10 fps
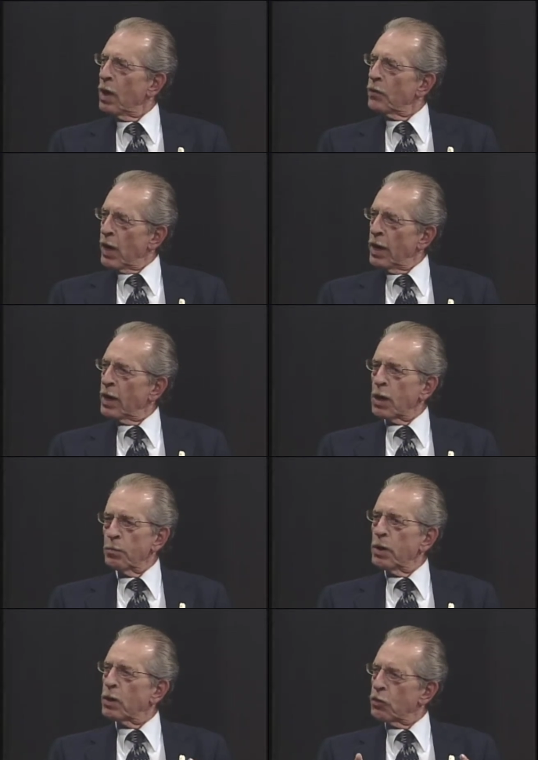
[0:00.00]
then they can
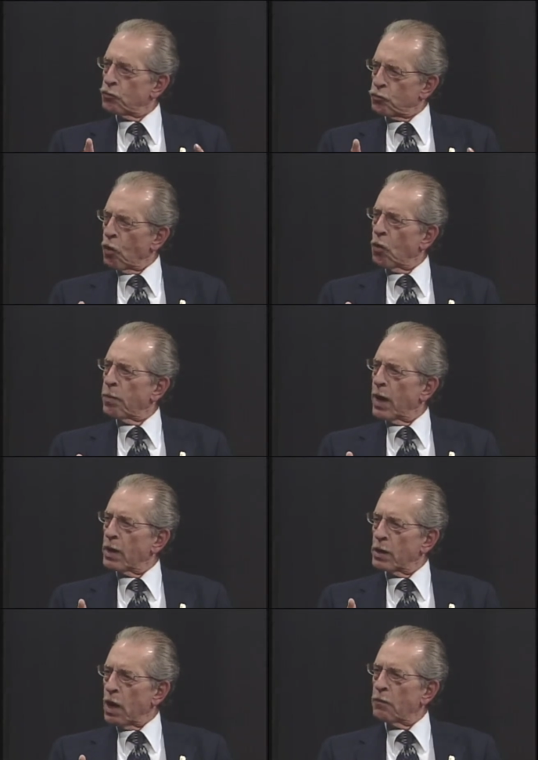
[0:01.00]
be controlled by the
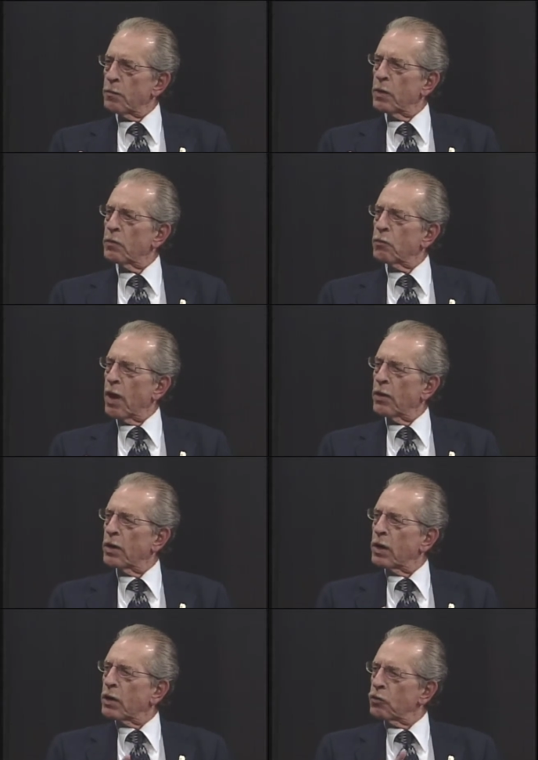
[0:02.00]
government rather
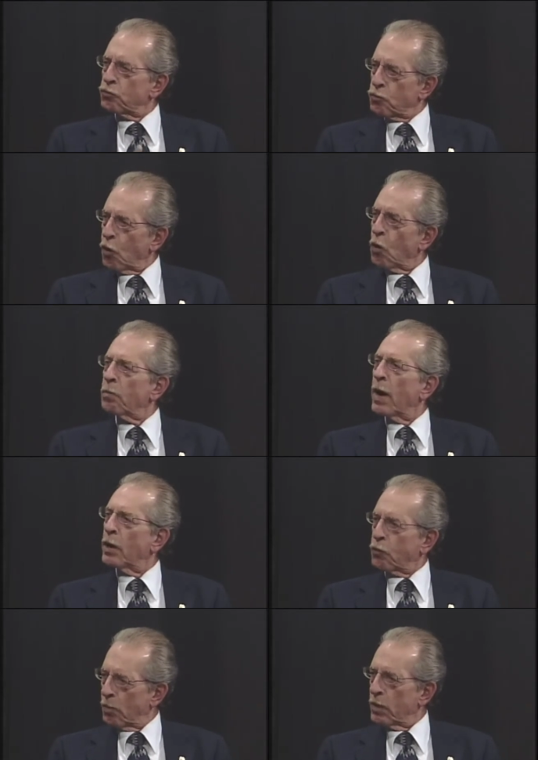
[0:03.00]
than controlled by
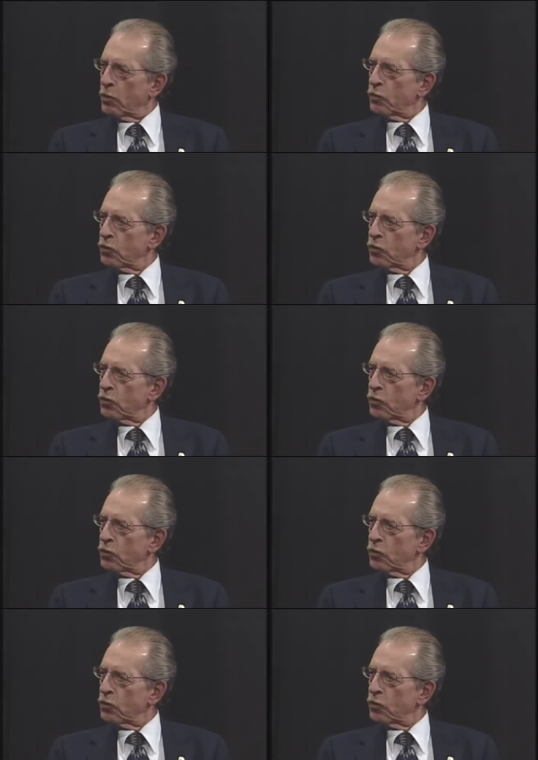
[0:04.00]
criminals.